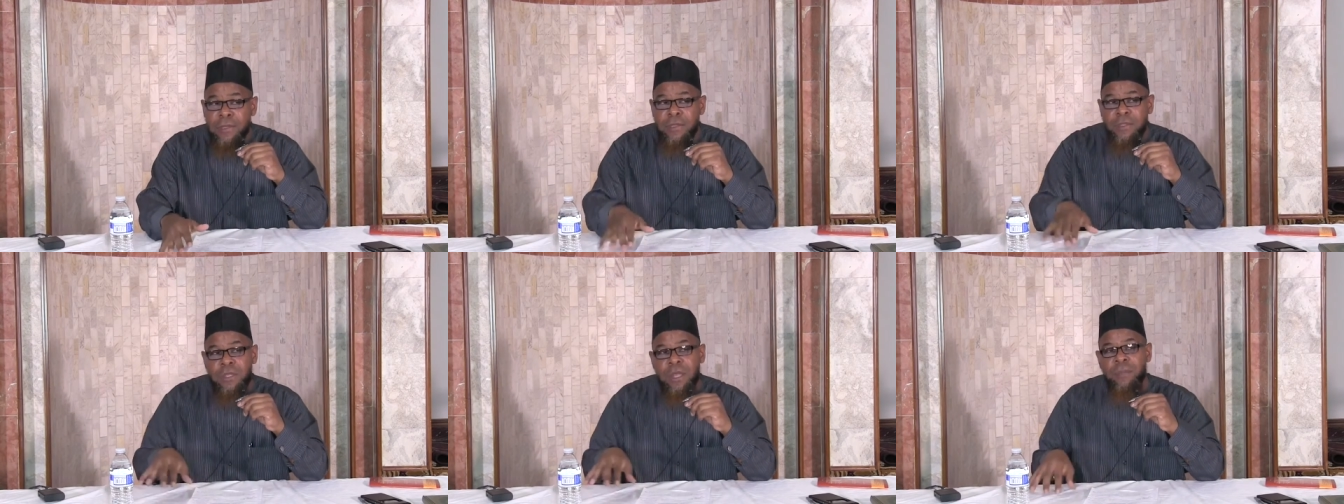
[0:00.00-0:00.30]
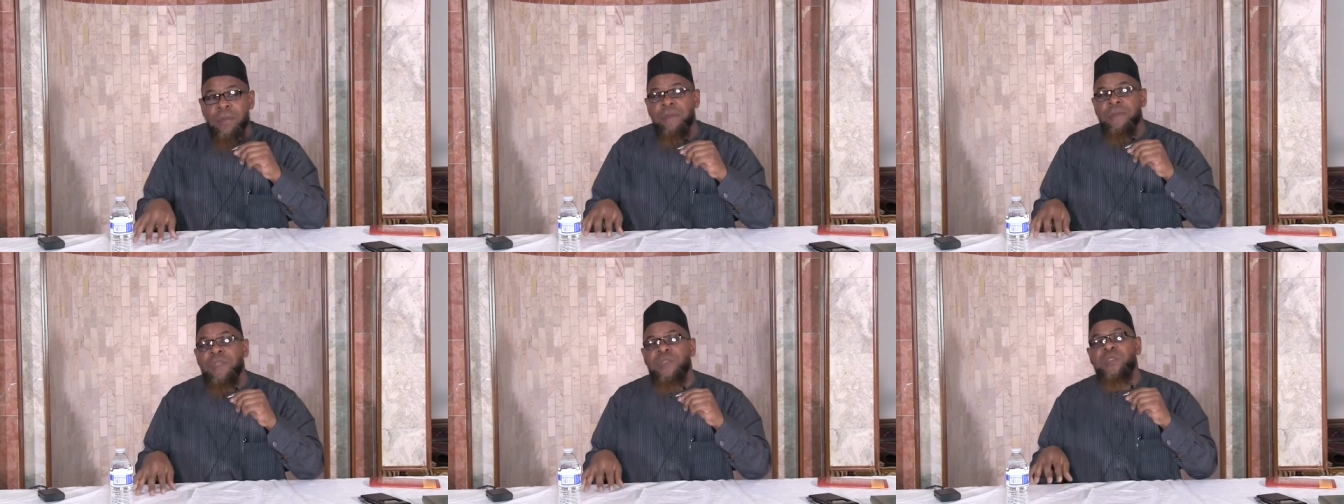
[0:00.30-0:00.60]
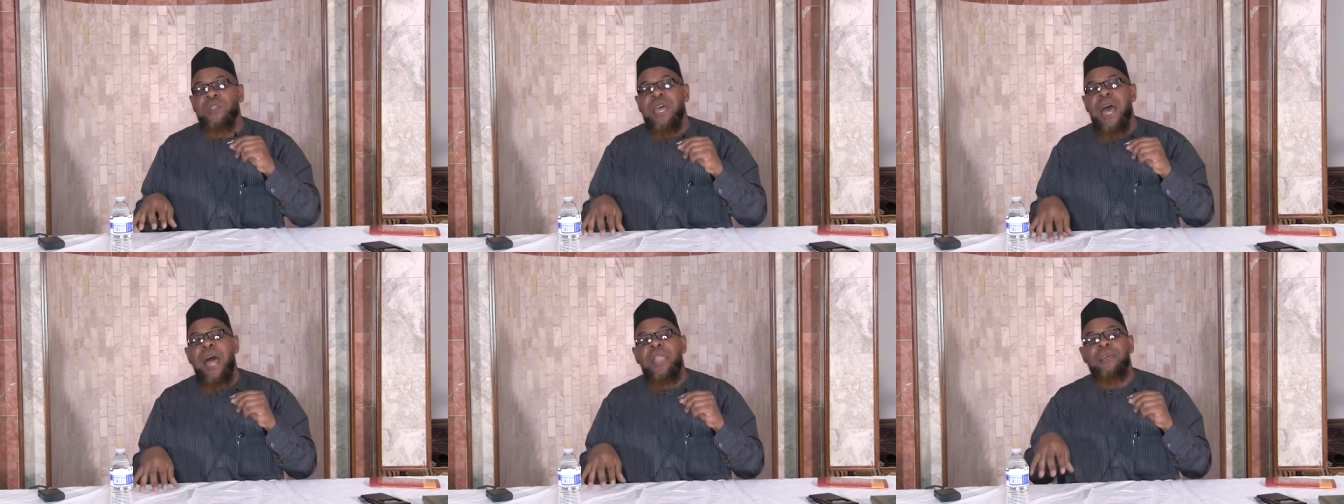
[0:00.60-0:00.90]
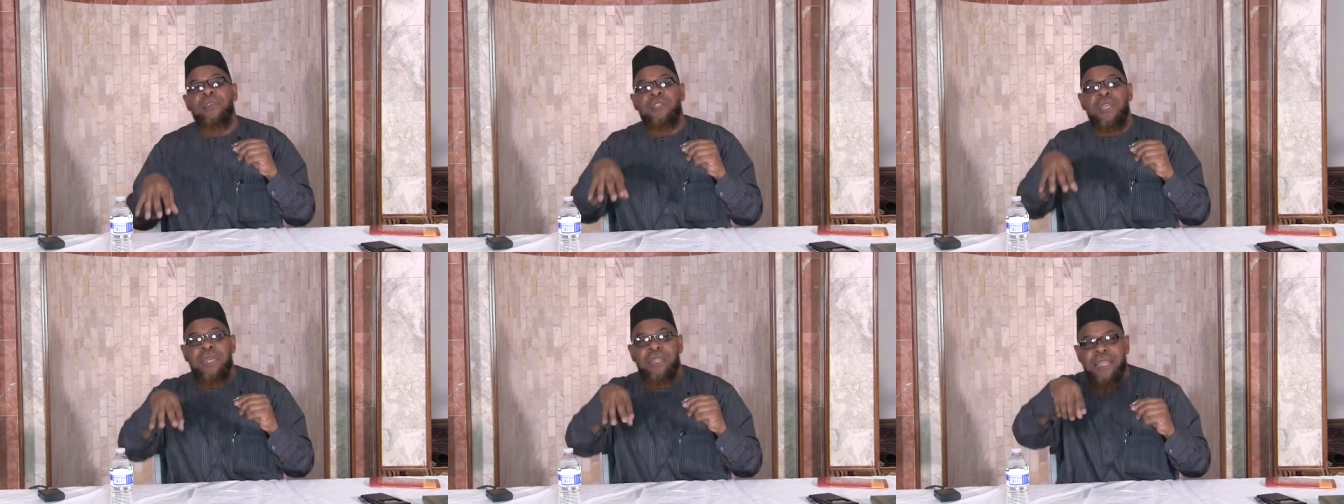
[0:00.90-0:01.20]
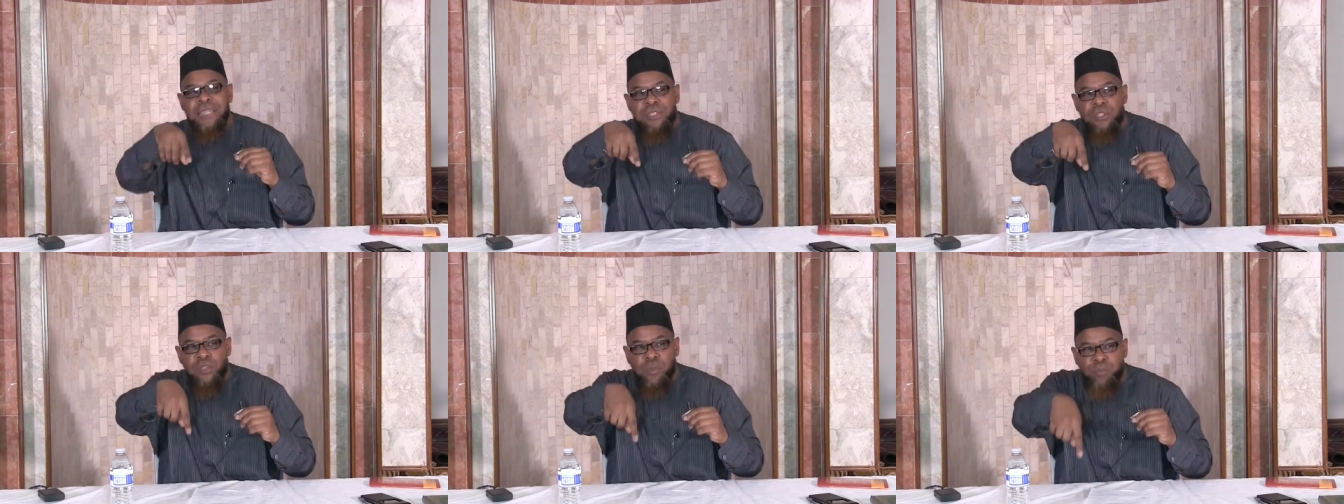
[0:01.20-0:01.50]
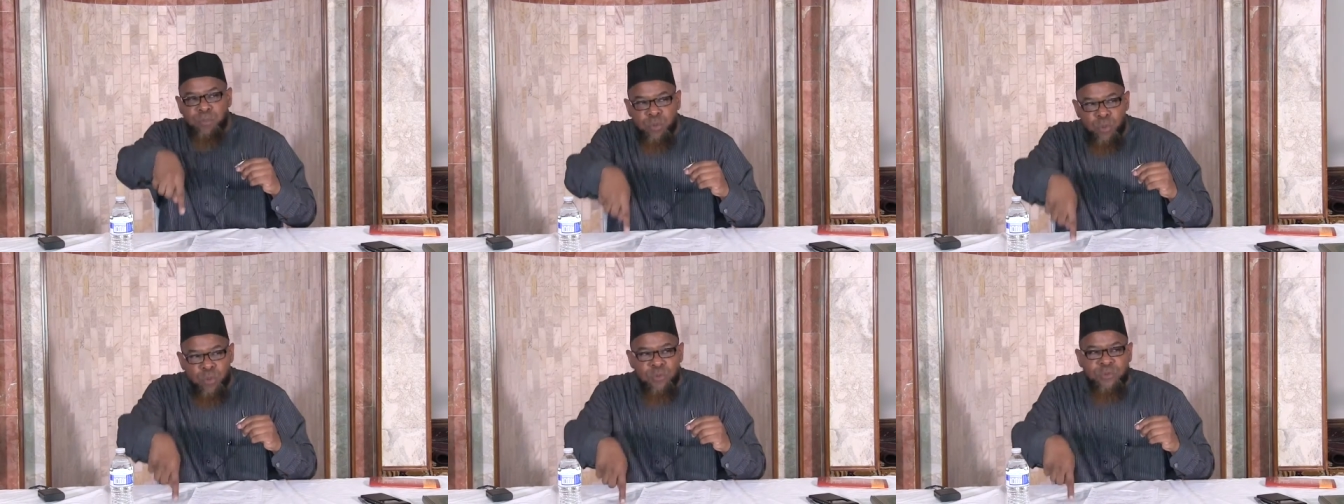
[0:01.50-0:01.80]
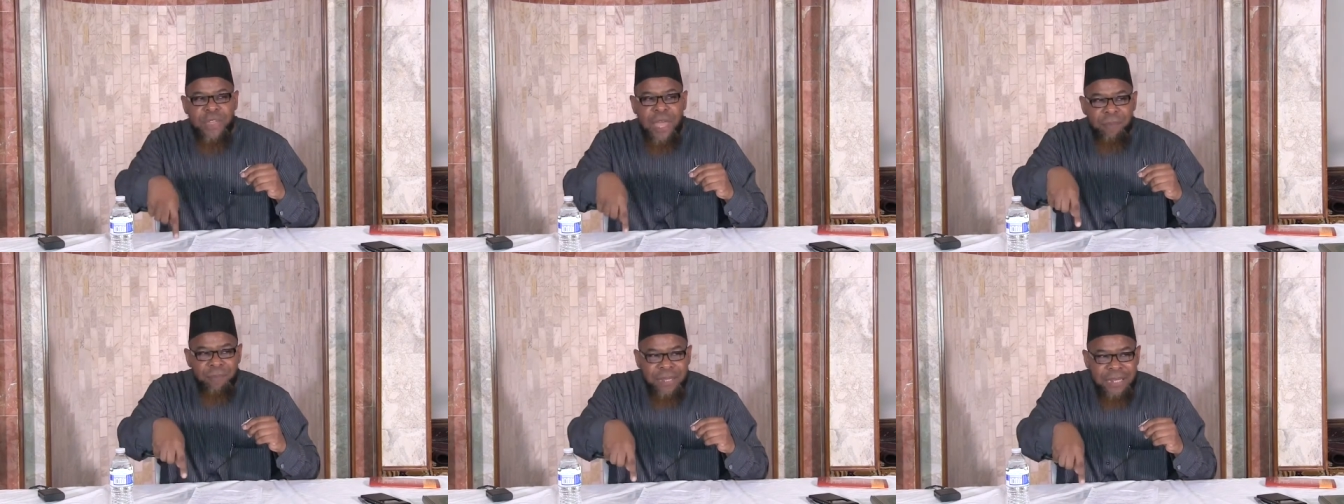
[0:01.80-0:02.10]
some of the scholars say this is a
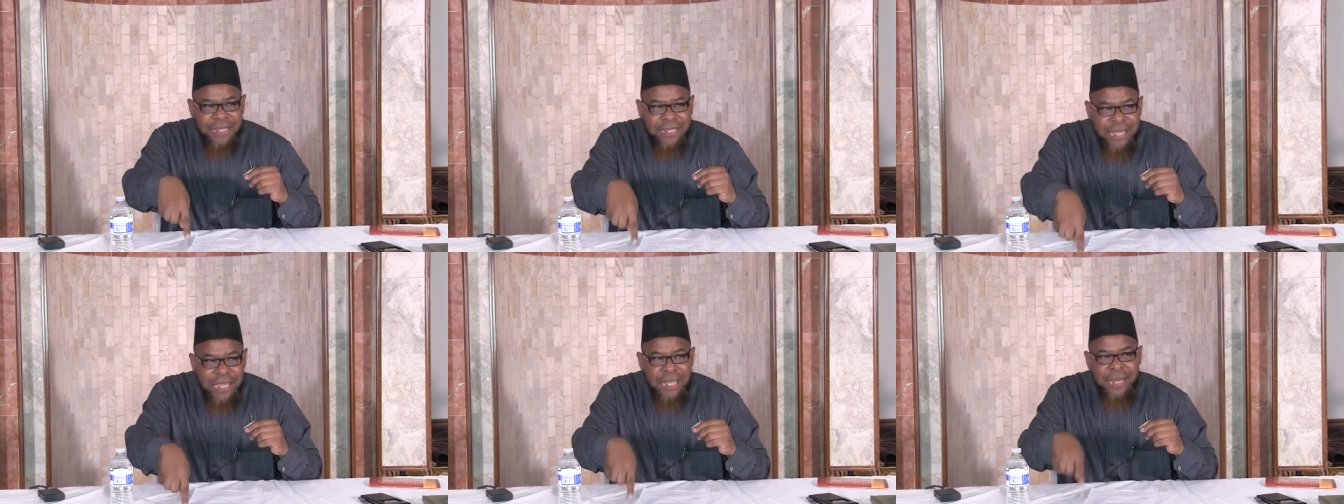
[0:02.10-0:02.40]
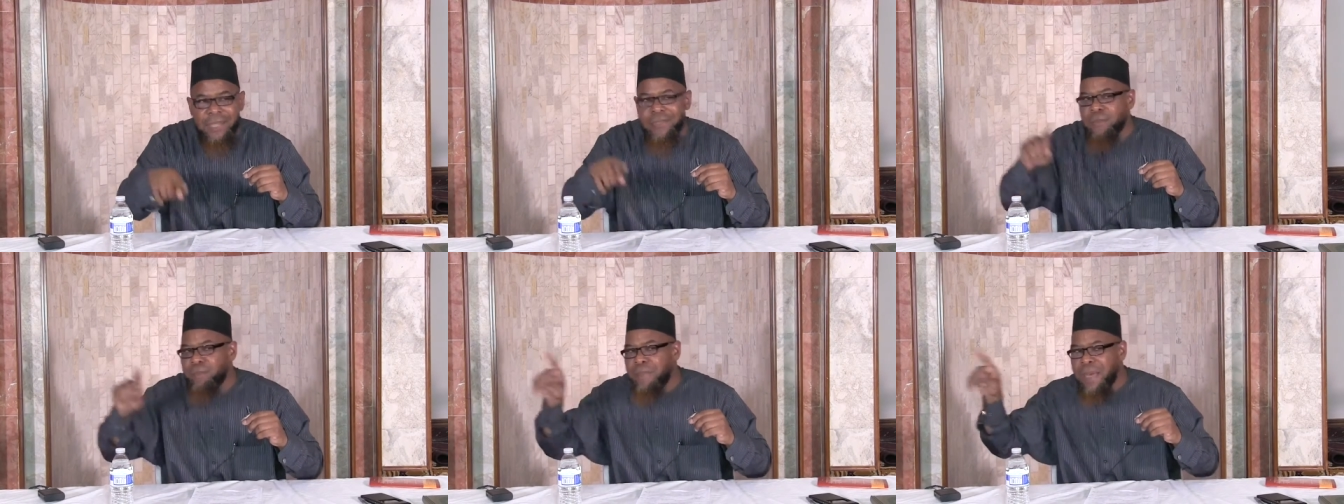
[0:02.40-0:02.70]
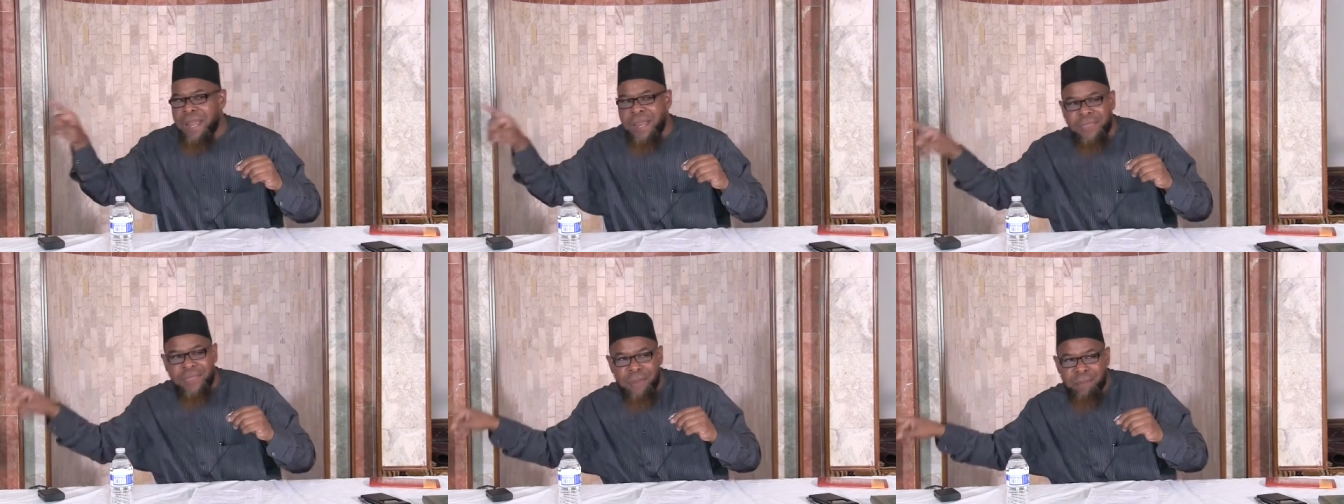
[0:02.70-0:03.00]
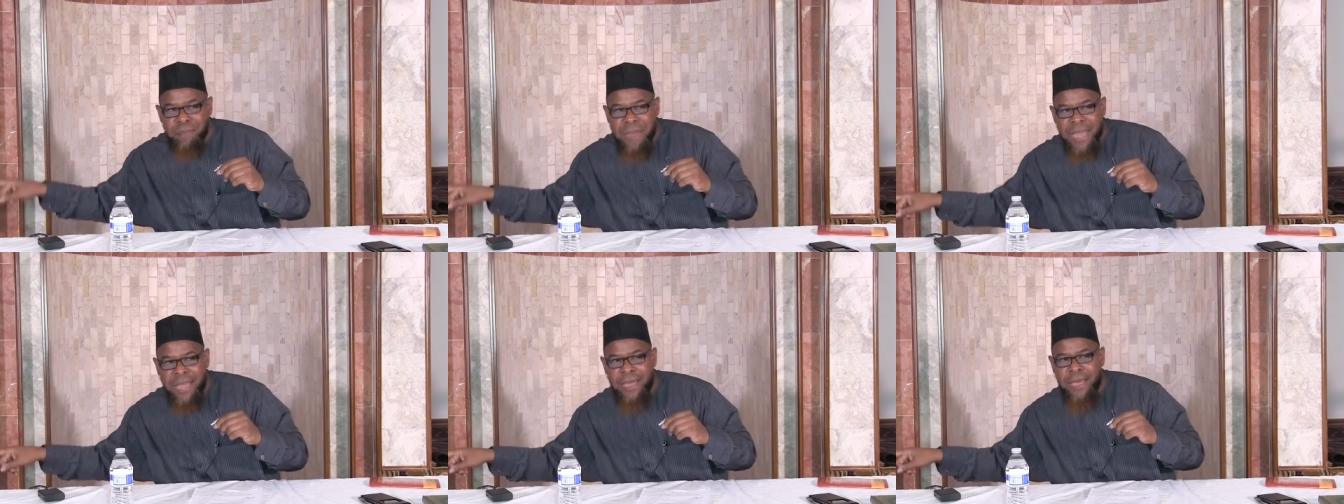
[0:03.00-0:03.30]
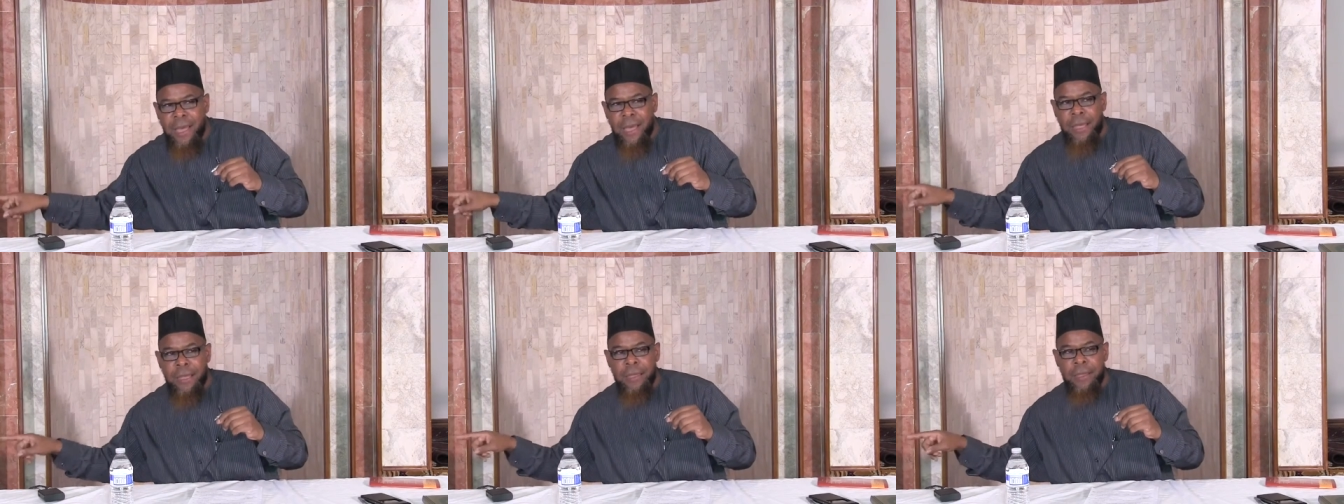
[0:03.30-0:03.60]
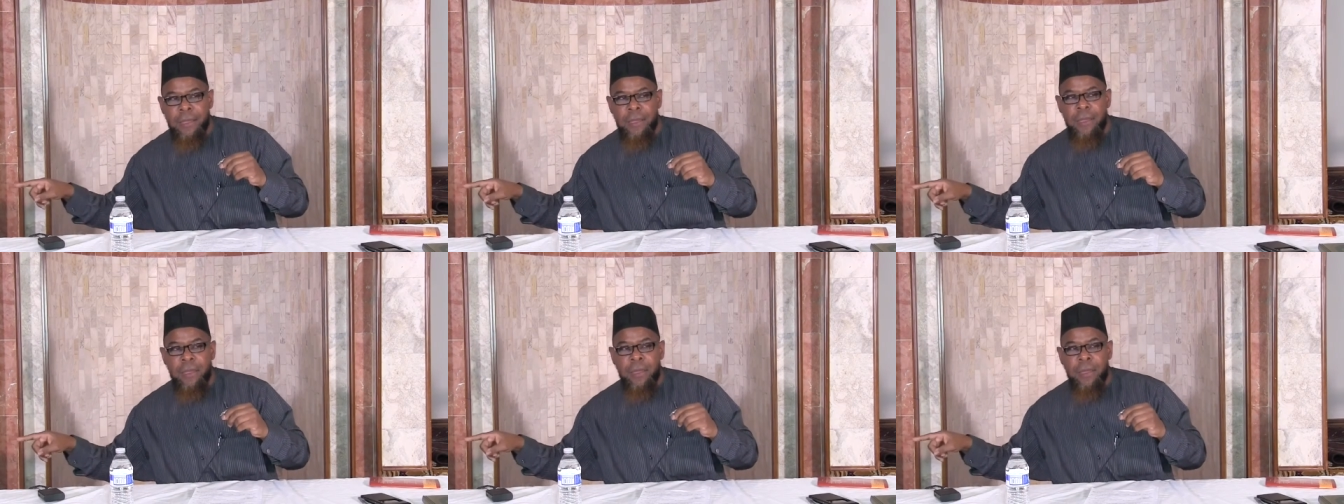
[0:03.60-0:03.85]
proof that Medina is better than Mecca.